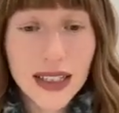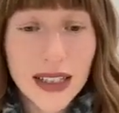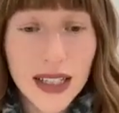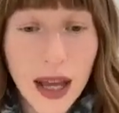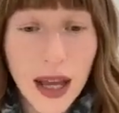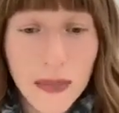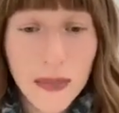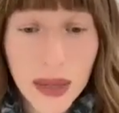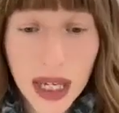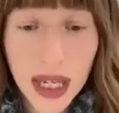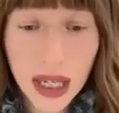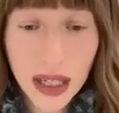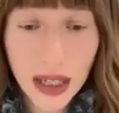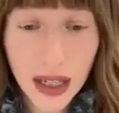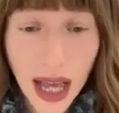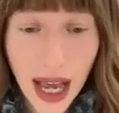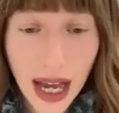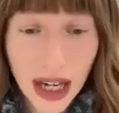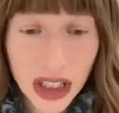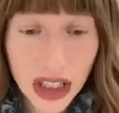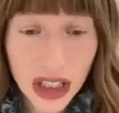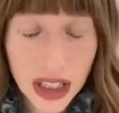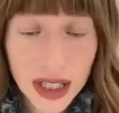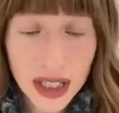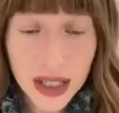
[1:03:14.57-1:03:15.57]
Let me
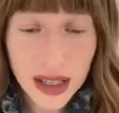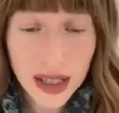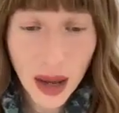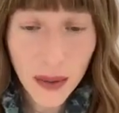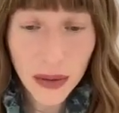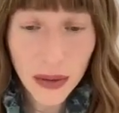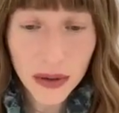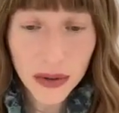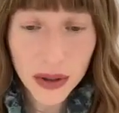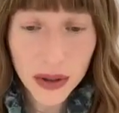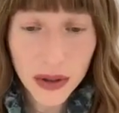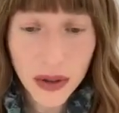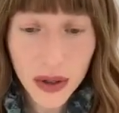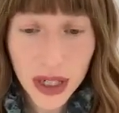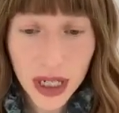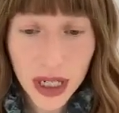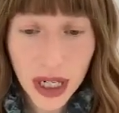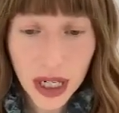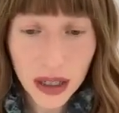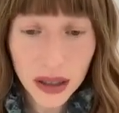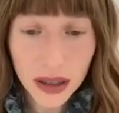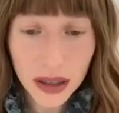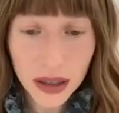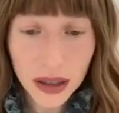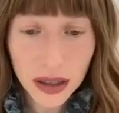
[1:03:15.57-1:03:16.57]
actually stop the
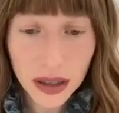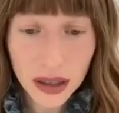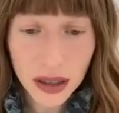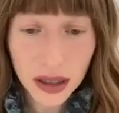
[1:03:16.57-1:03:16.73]
recording.